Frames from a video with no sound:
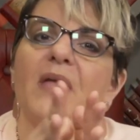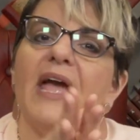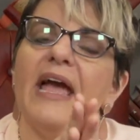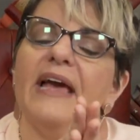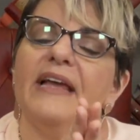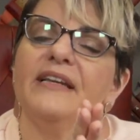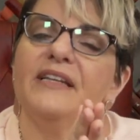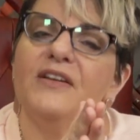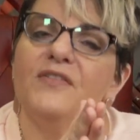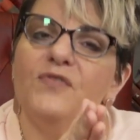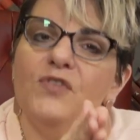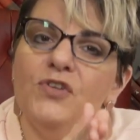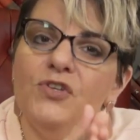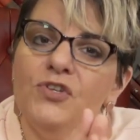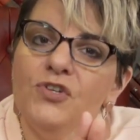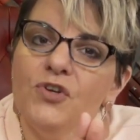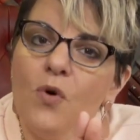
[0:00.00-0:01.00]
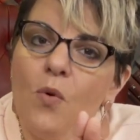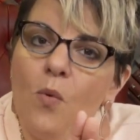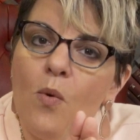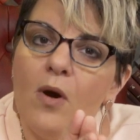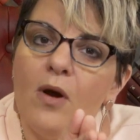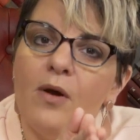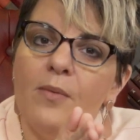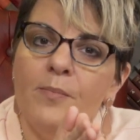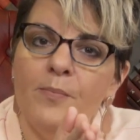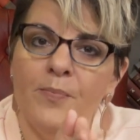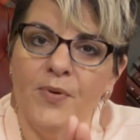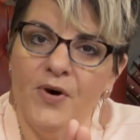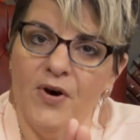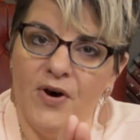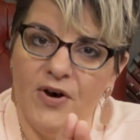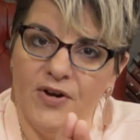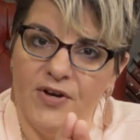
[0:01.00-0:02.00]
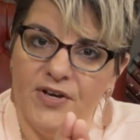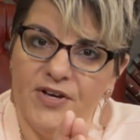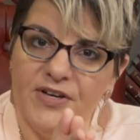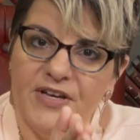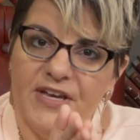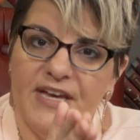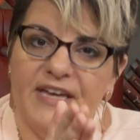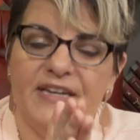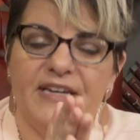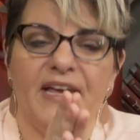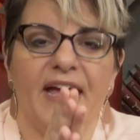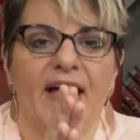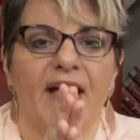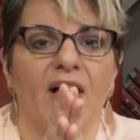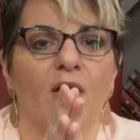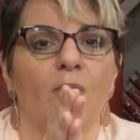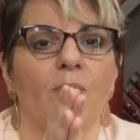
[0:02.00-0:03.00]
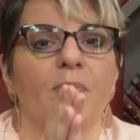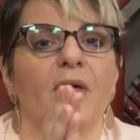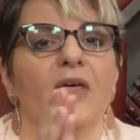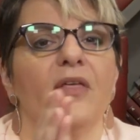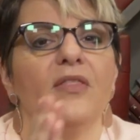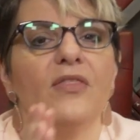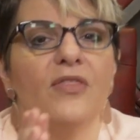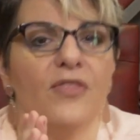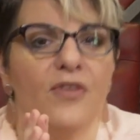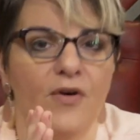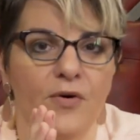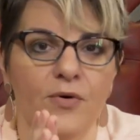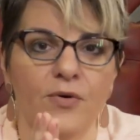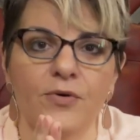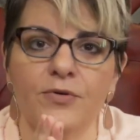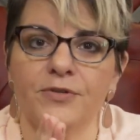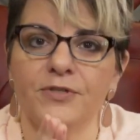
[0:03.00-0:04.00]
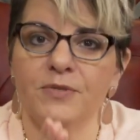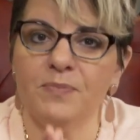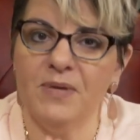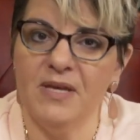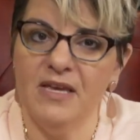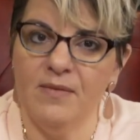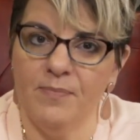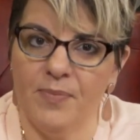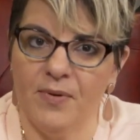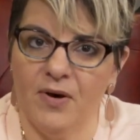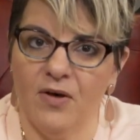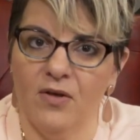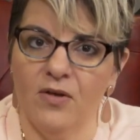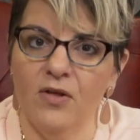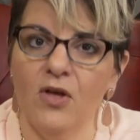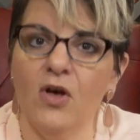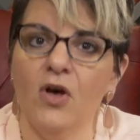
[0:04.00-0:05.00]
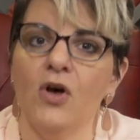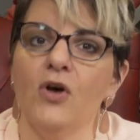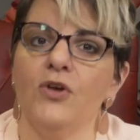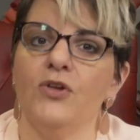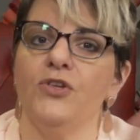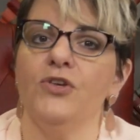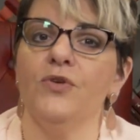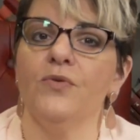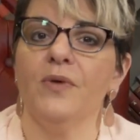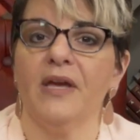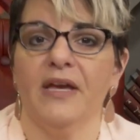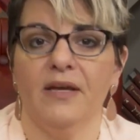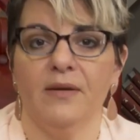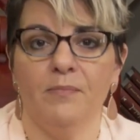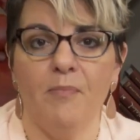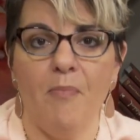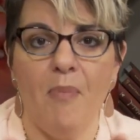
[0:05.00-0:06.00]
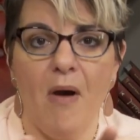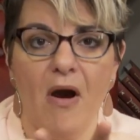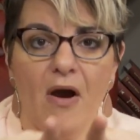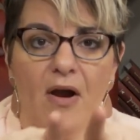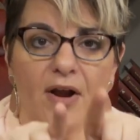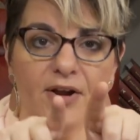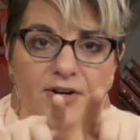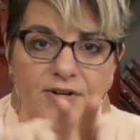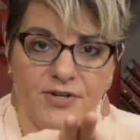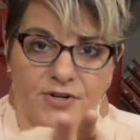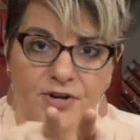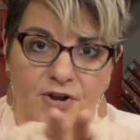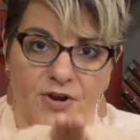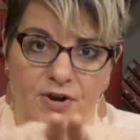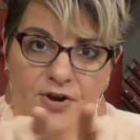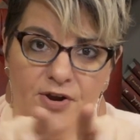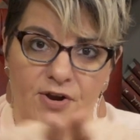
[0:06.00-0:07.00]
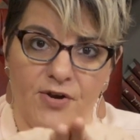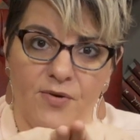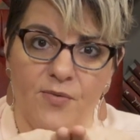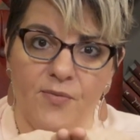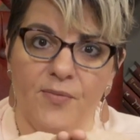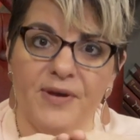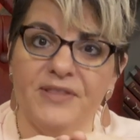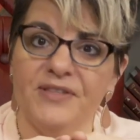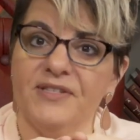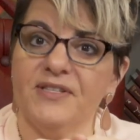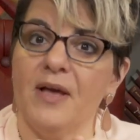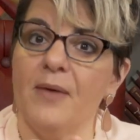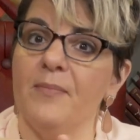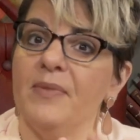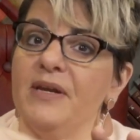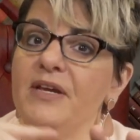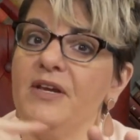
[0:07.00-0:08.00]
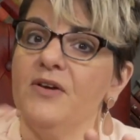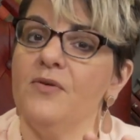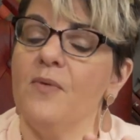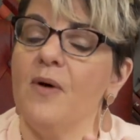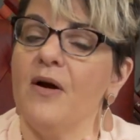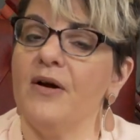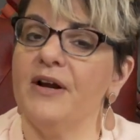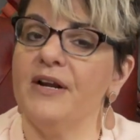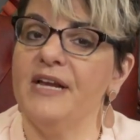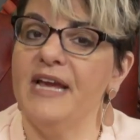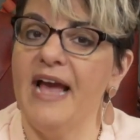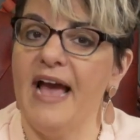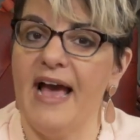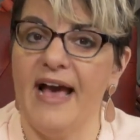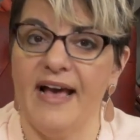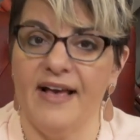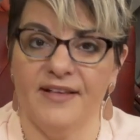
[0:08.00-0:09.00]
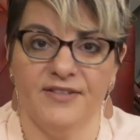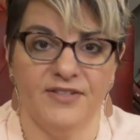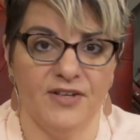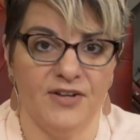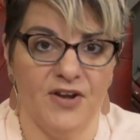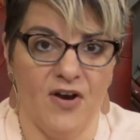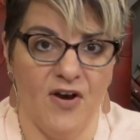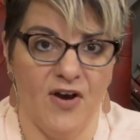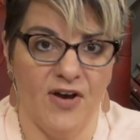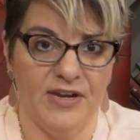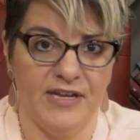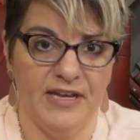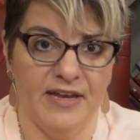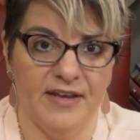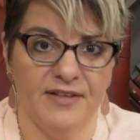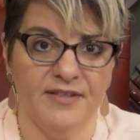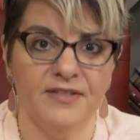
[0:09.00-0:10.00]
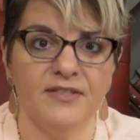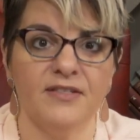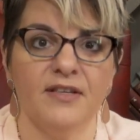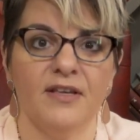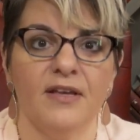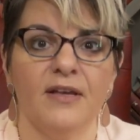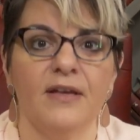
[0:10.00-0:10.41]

And if your book can help those people, you can partner with somebody who already has an audience,